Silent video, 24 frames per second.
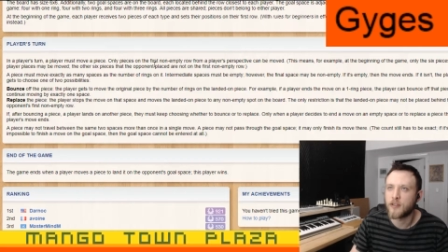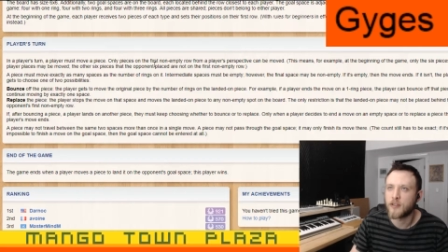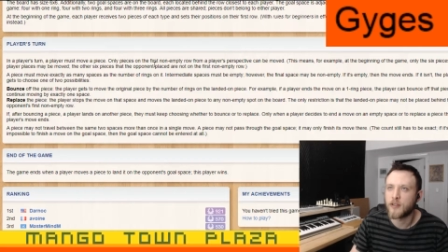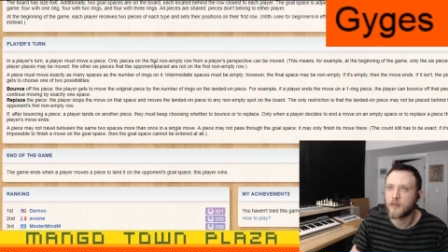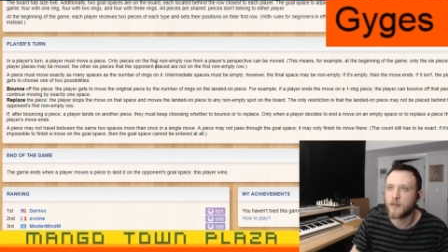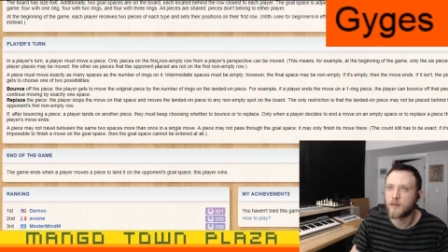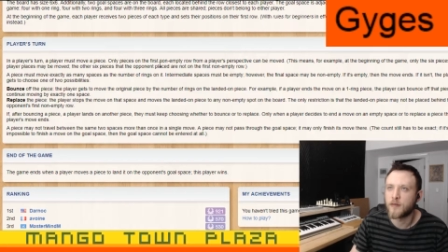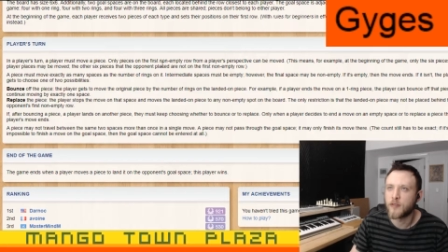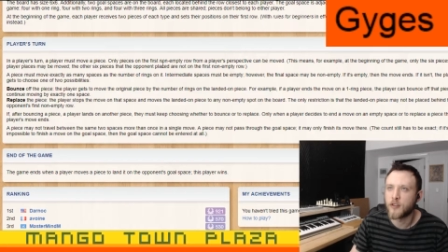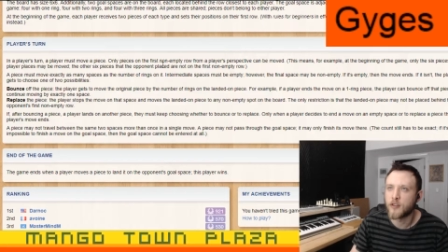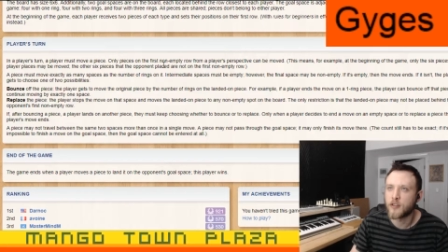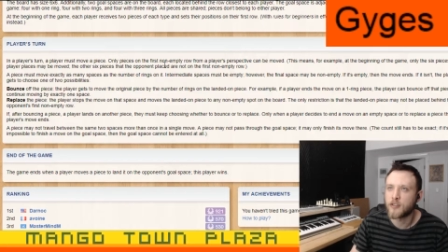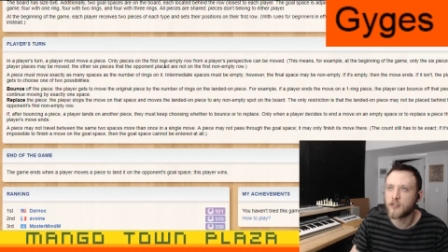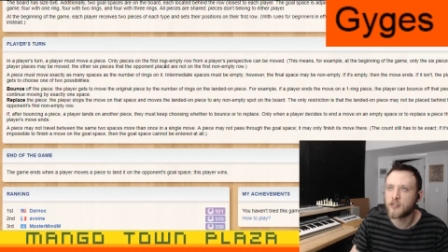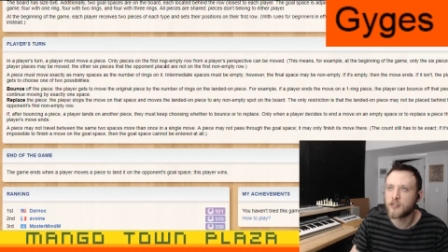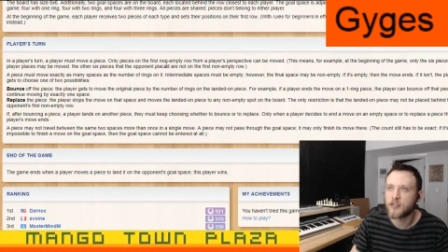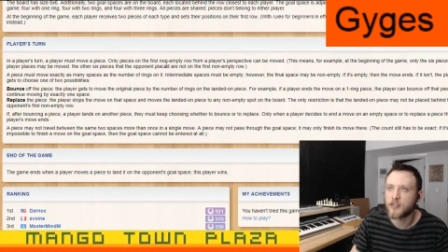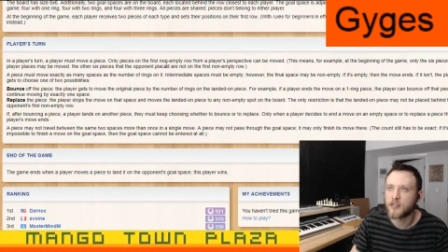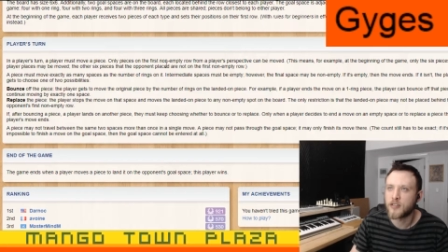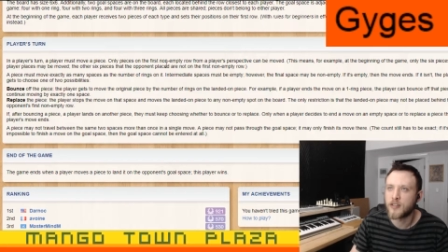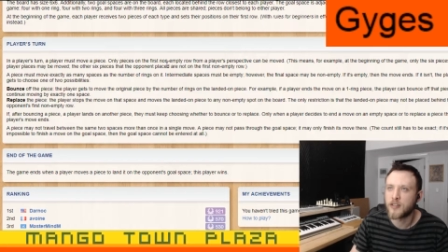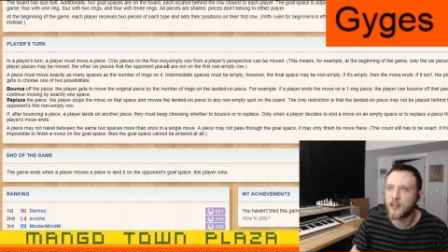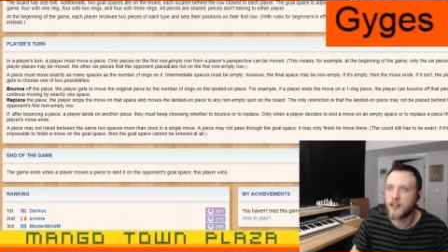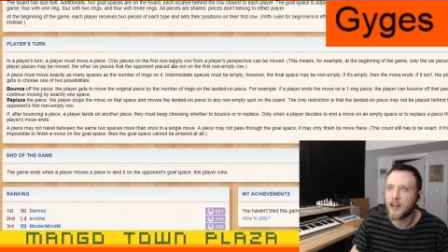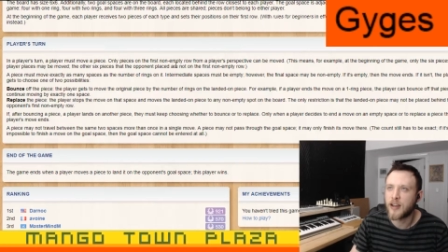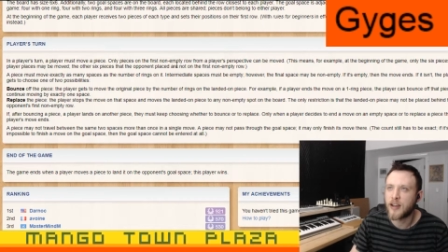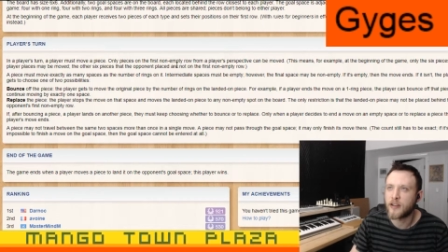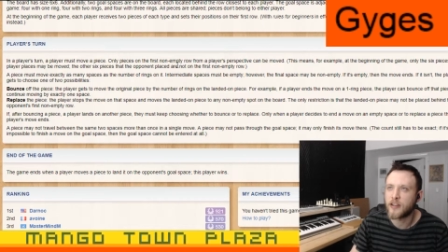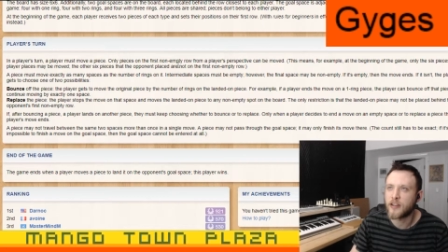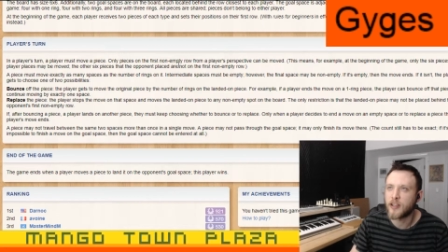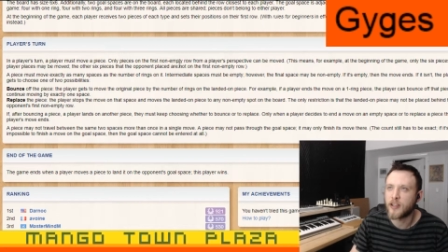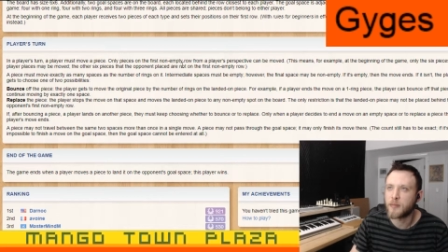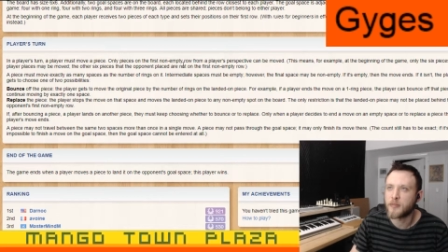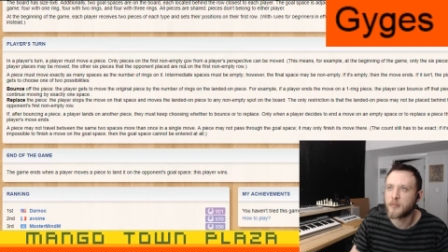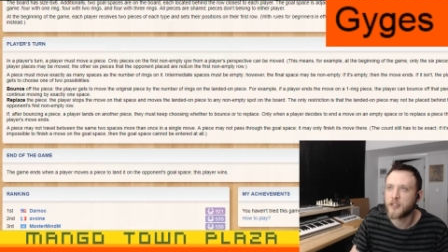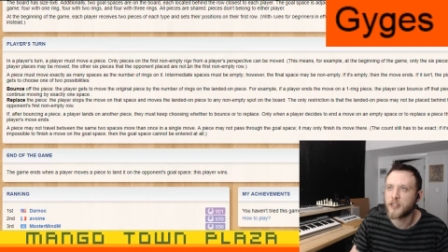first
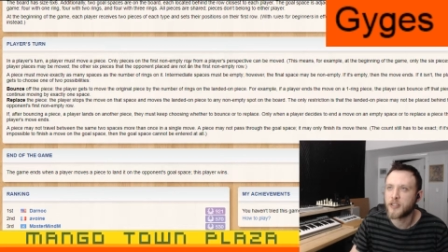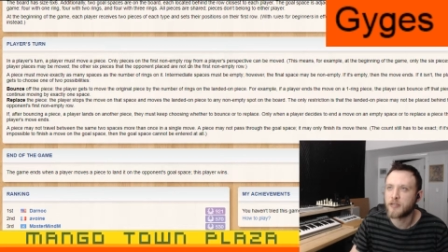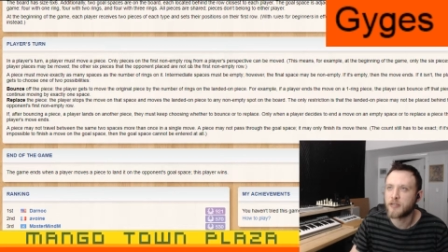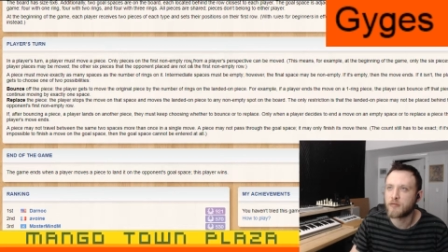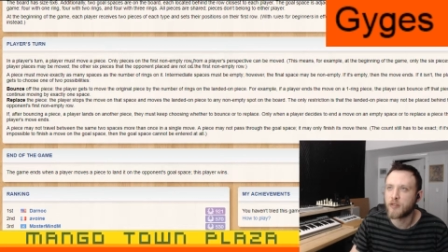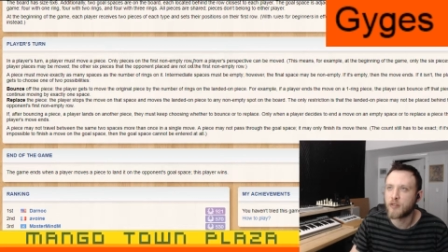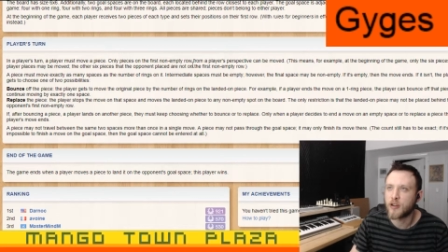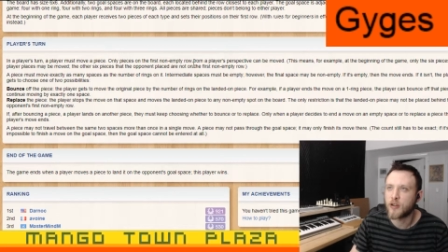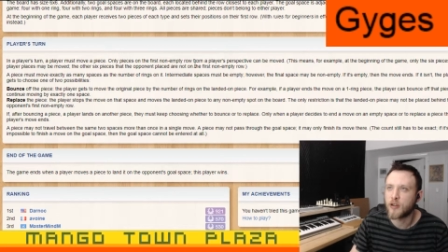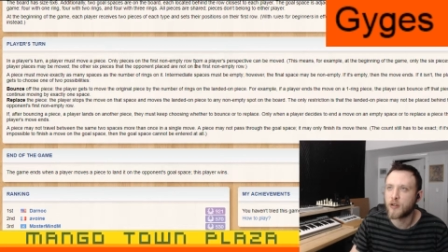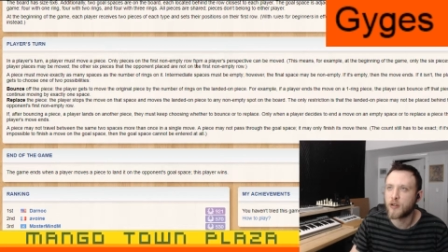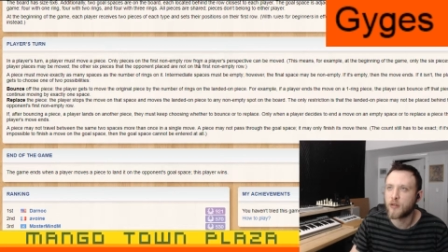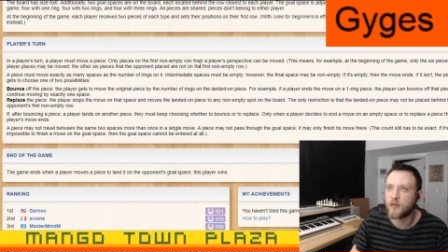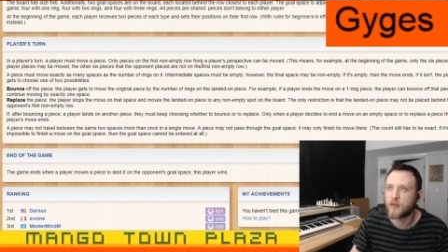non-empty row